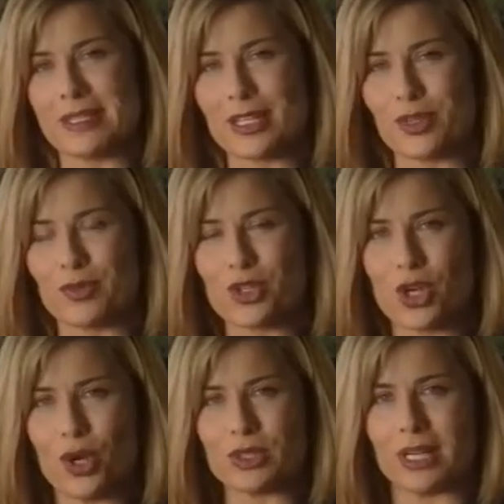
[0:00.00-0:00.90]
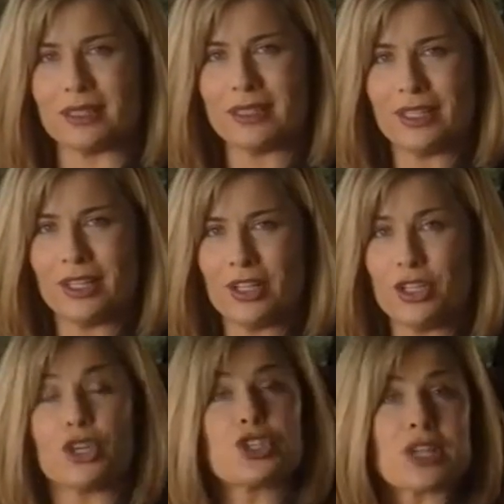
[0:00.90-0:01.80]
the centre of the shoulder.
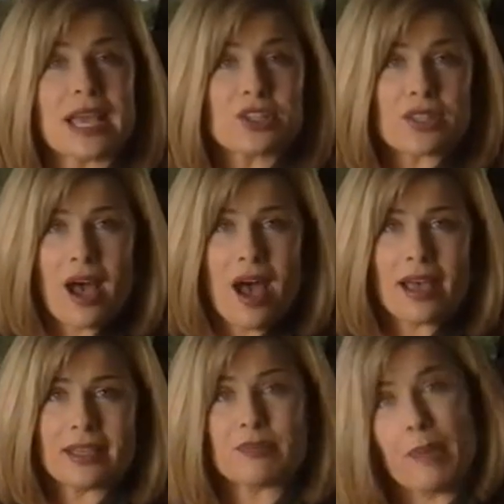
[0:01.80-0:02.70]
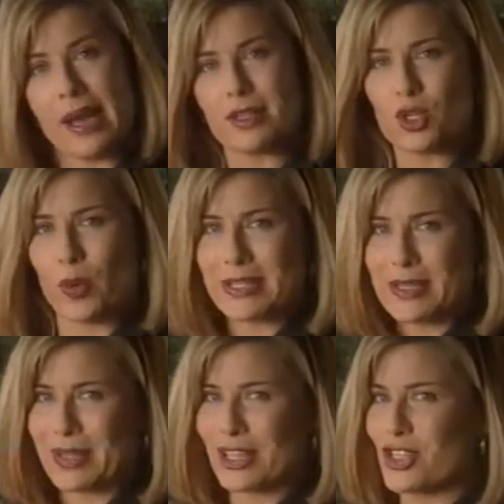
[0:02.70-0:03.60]
You can change the height by
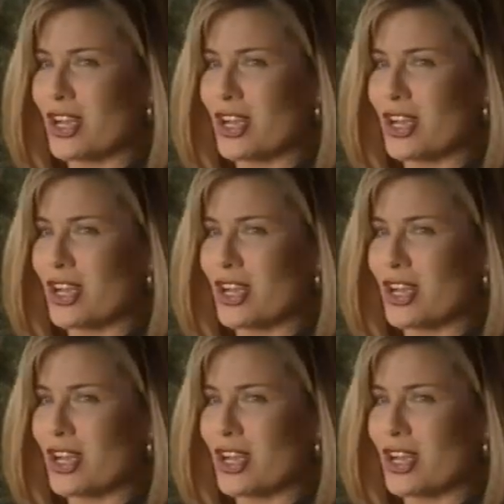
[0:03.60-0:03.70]
squeezing the